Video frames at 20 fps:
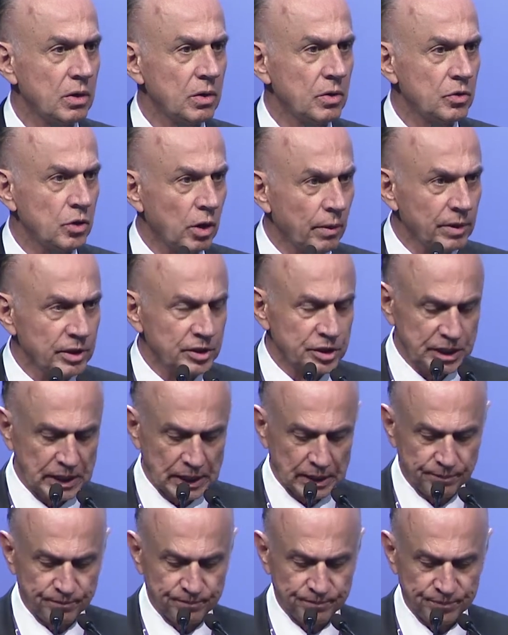novelty.
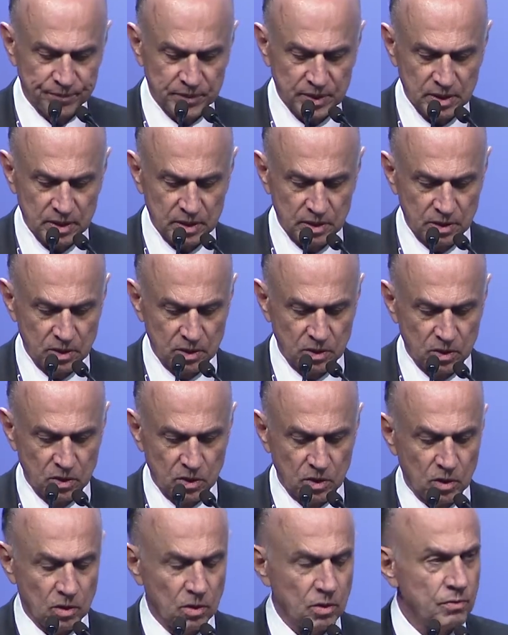
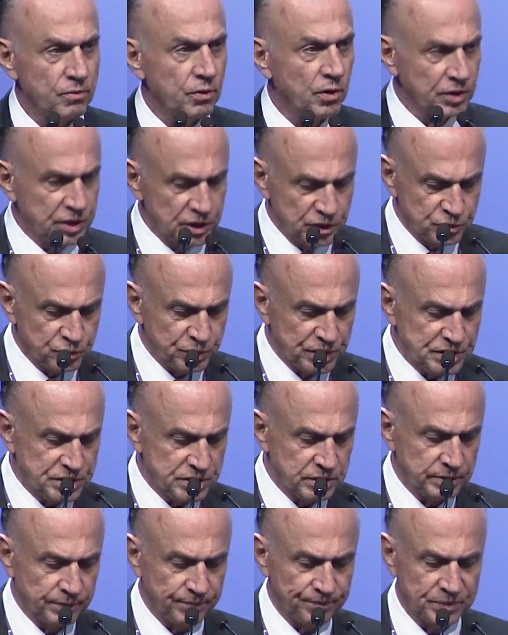For this
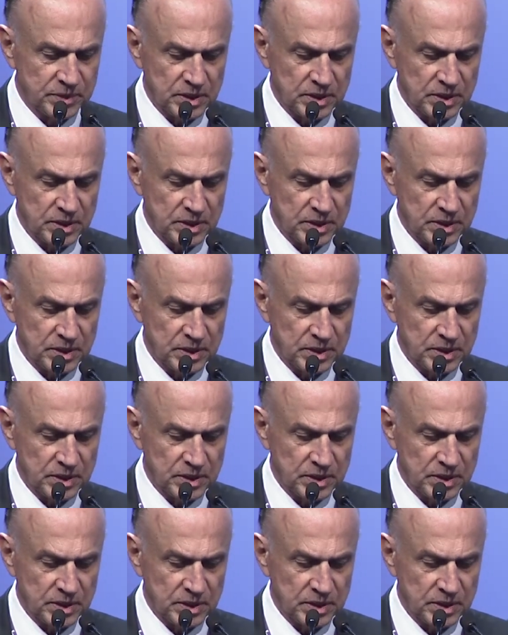reason,